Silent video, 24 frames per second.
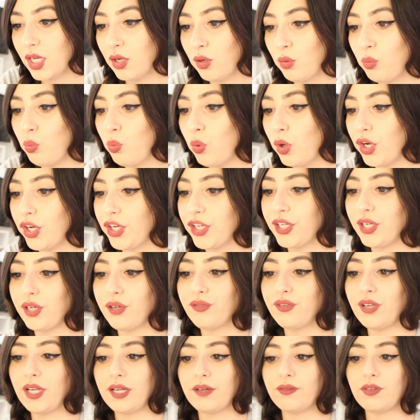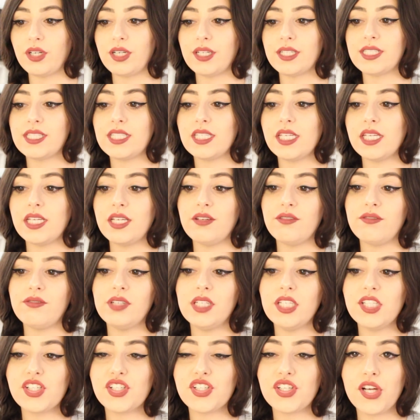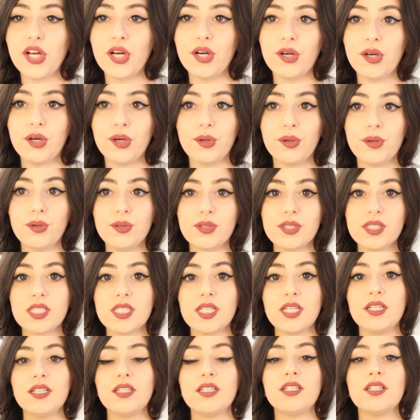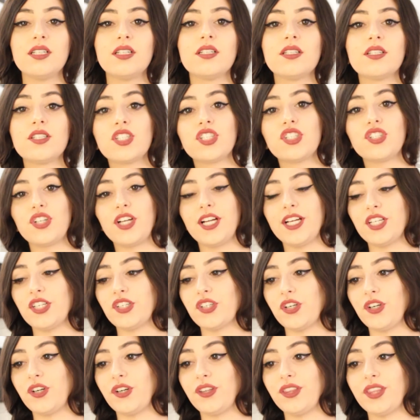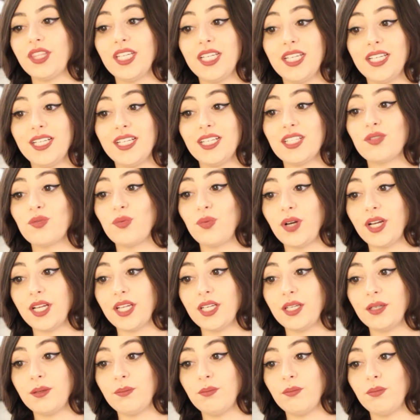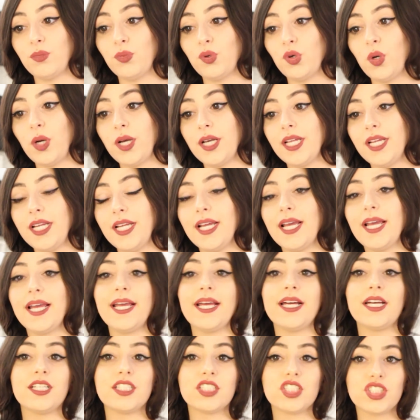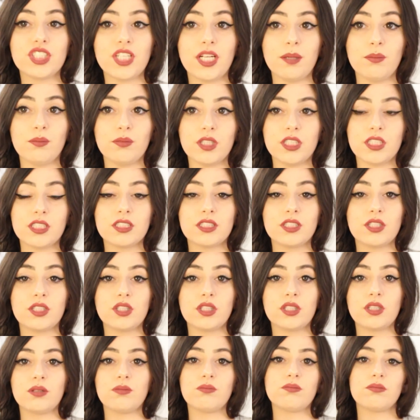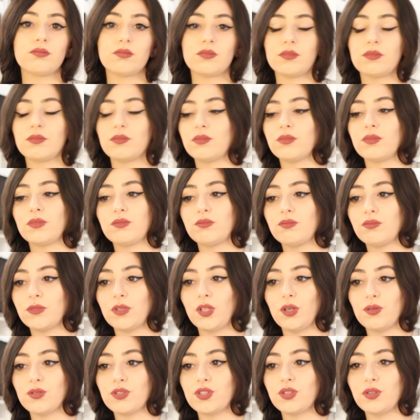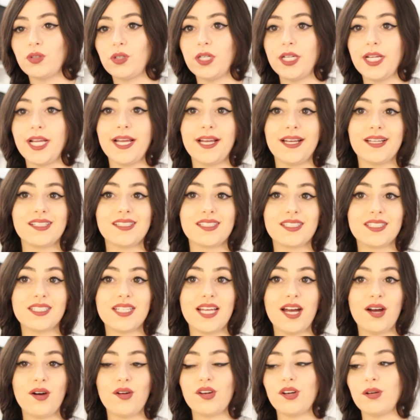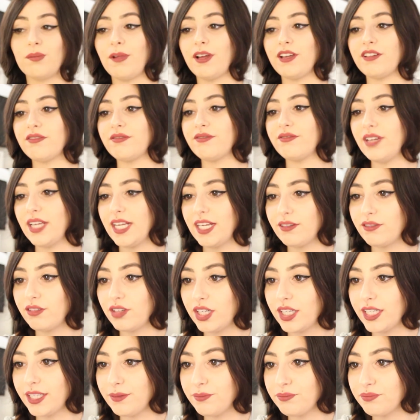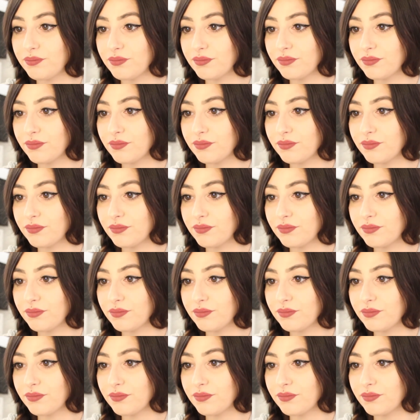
What are your favorite TV shows? Stranger Things, Rick and Morty, and Shameless. Those three, hands down, are my favorite.